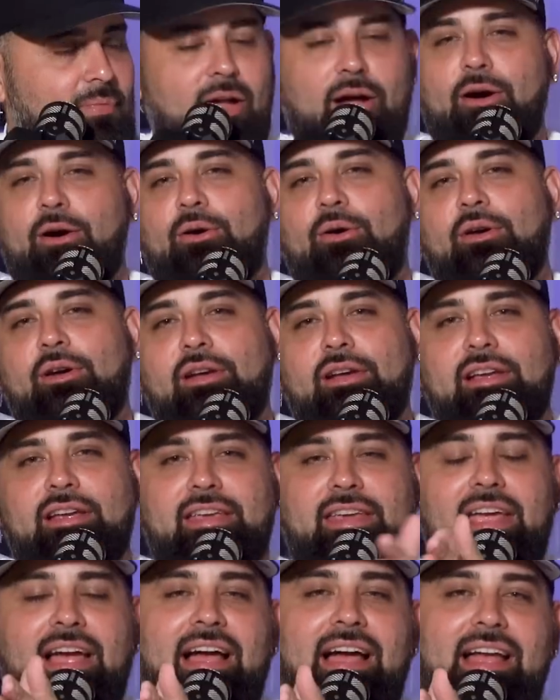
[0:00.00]
Oh,
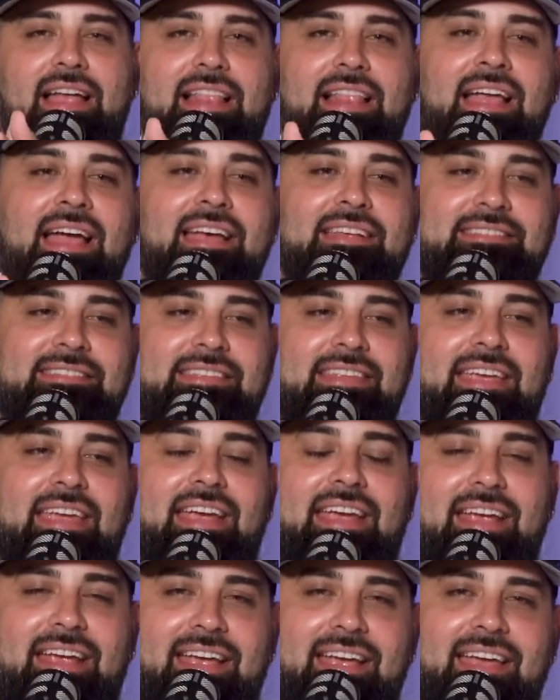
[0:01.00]
yeah. Last
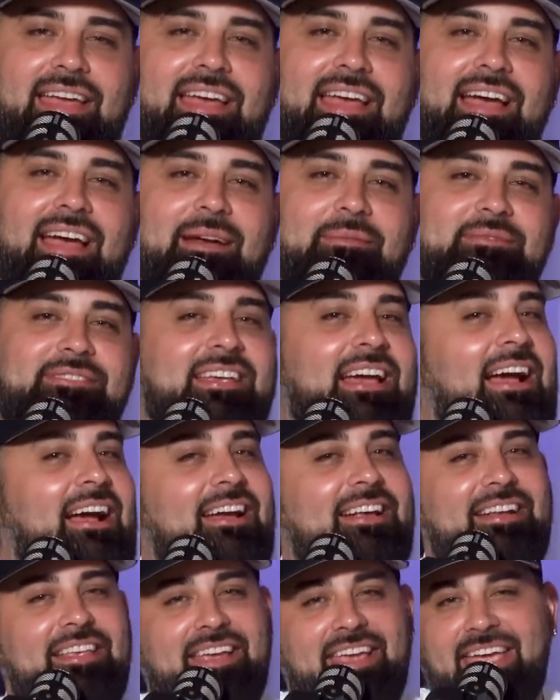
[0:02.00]
thing. I'm
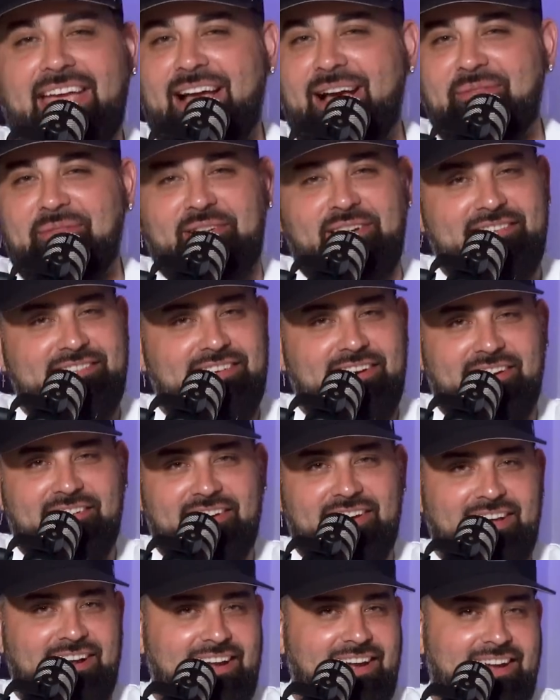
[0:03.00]
tired of the Cowboys
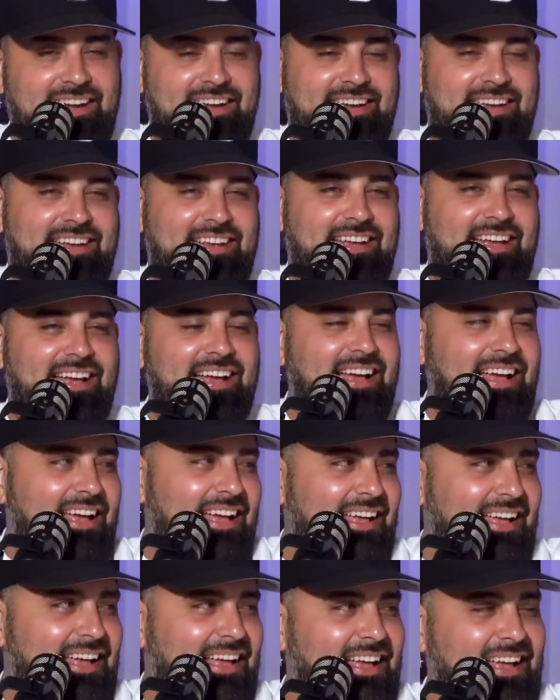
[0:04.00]
already.
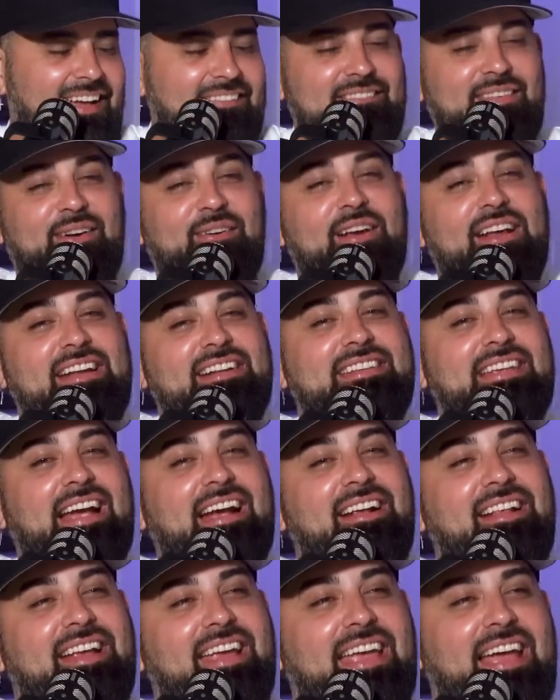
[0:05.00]
I'm already
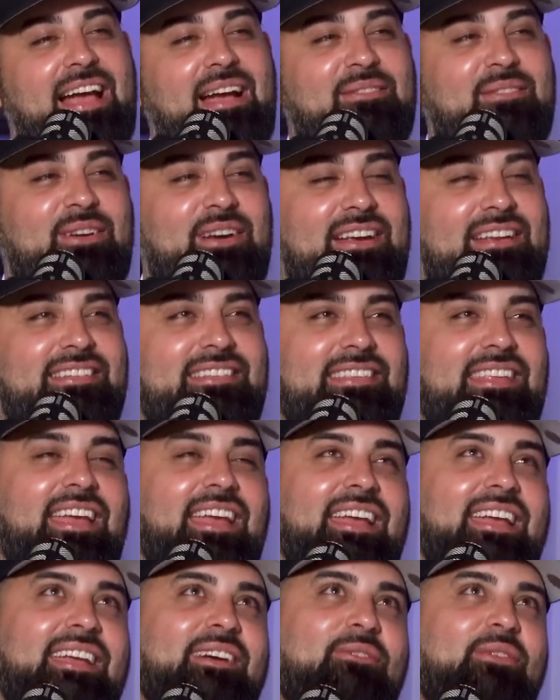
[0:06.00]
tired of the Cowboys.
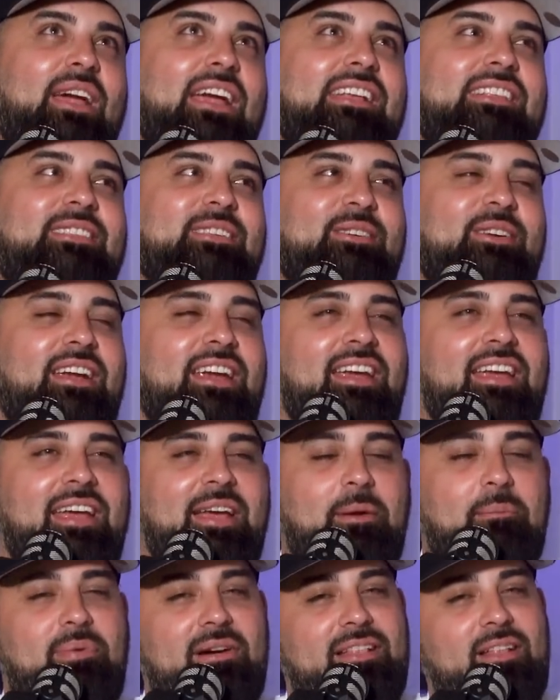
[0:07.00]
Week 3,
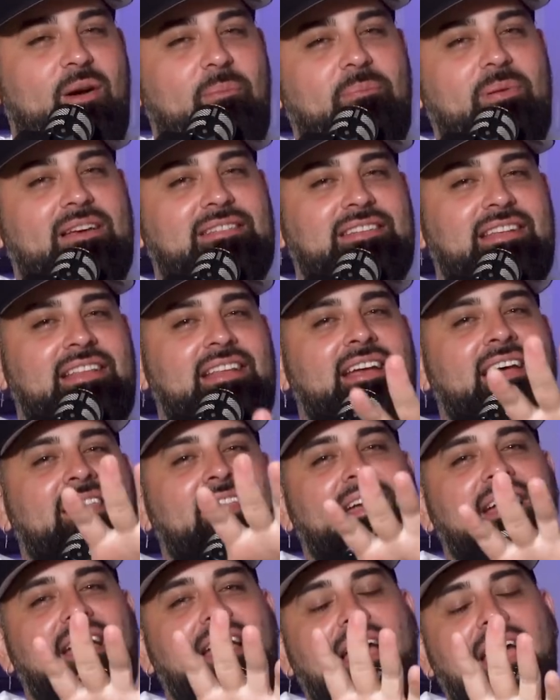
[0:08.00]
but no pasa
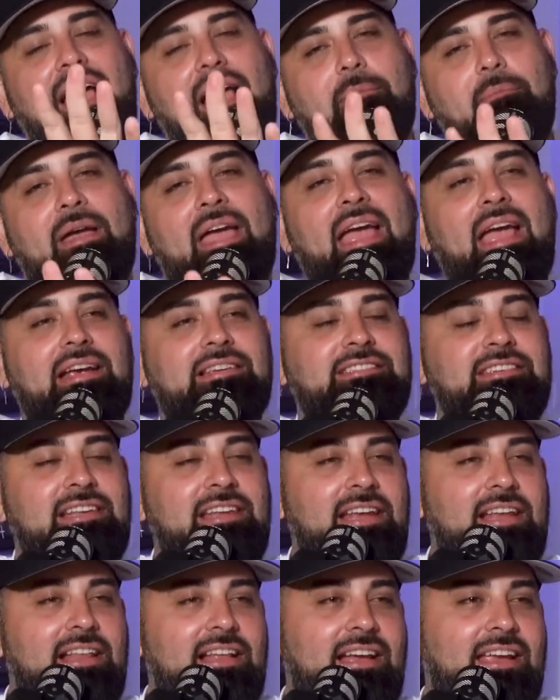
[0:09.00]
nada. I'm
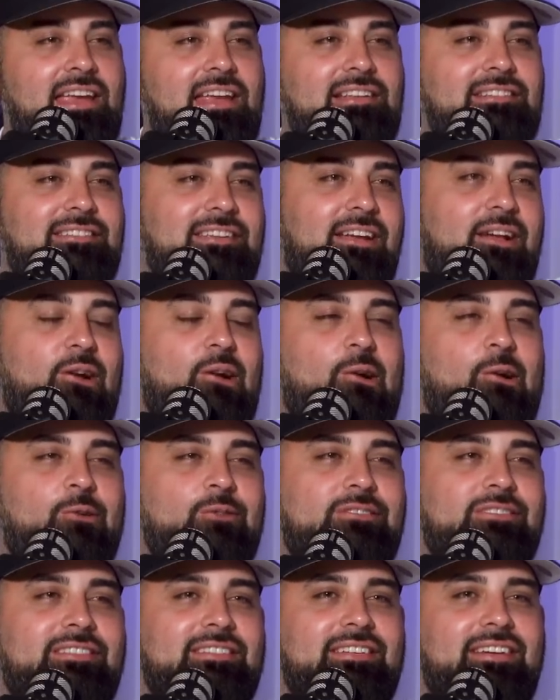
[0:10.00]
actually looking to go
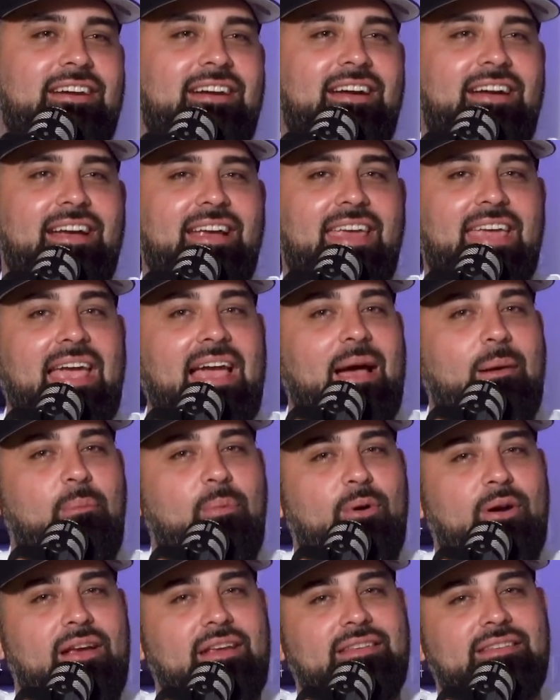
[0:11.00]
to a
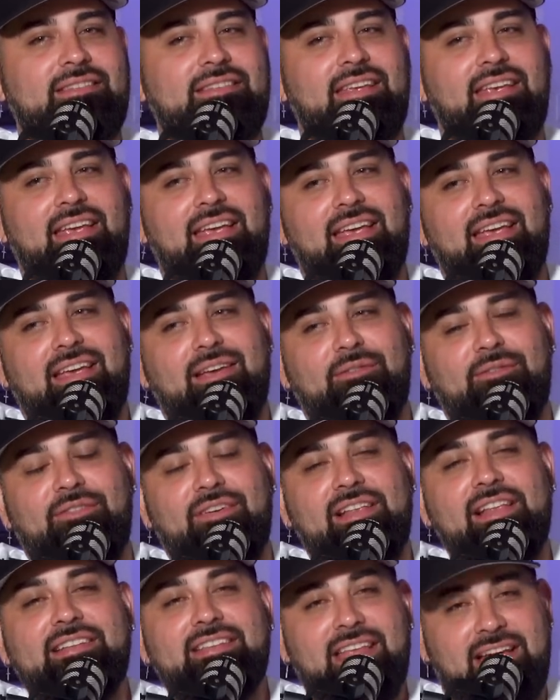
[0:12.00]
Cowboys
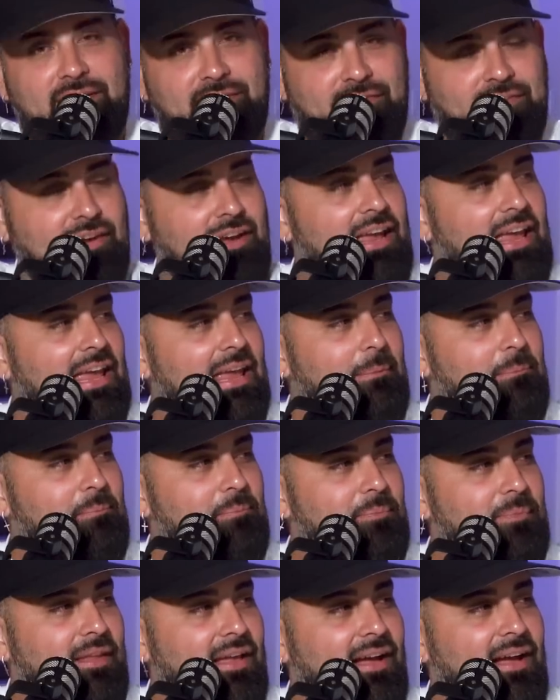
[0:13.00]
Philadelphia game.
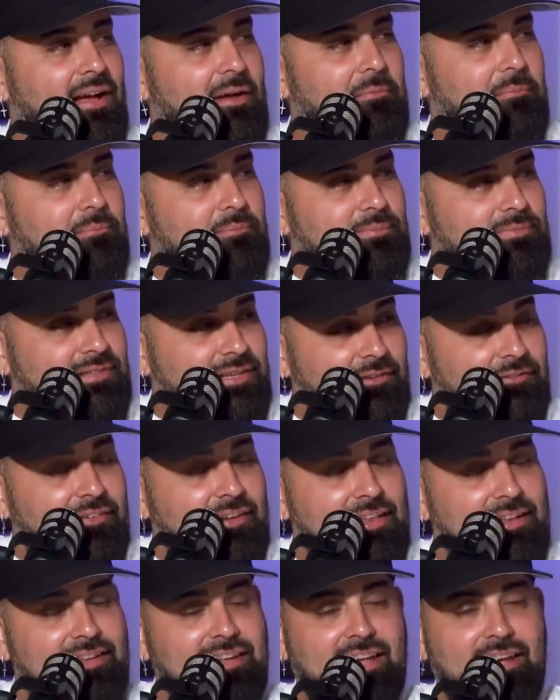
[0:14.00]
To
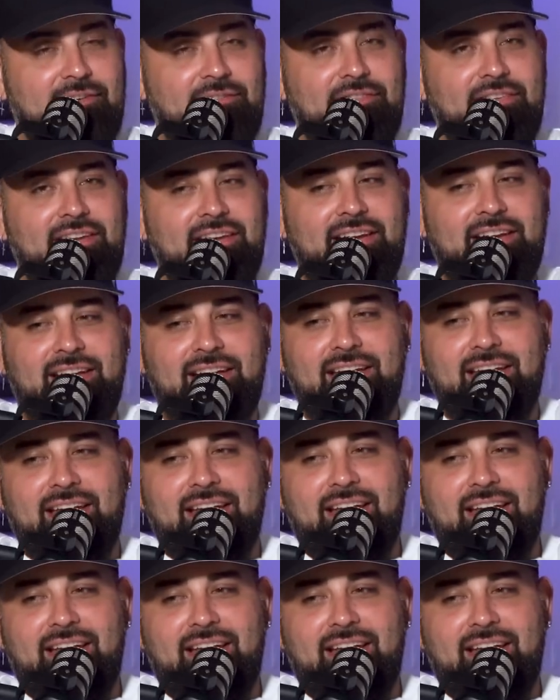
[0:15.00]
Philadelphia.